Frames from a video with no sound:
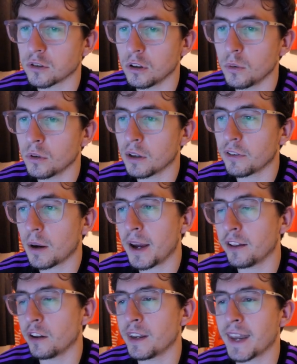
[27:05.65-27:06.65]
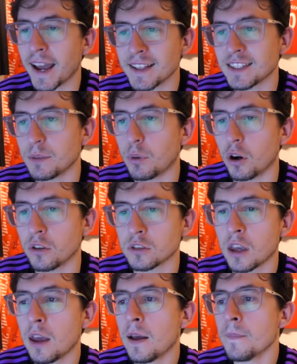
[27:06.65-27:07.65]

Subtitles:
Luton not far behind on 90 points.